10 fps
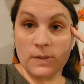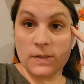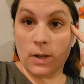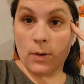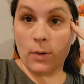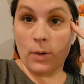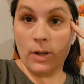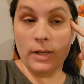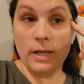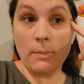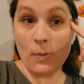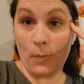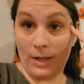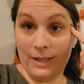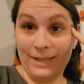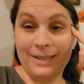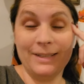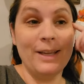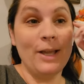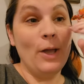So number one,
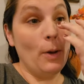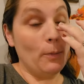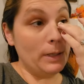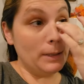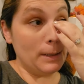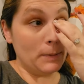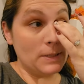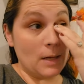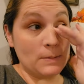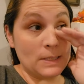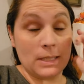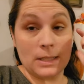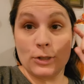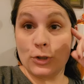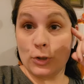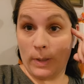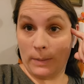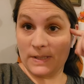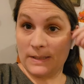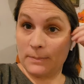we ended up adopting two
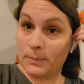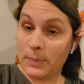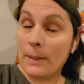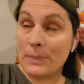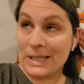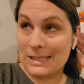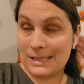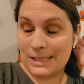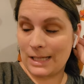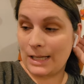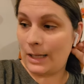pupsy, puppies.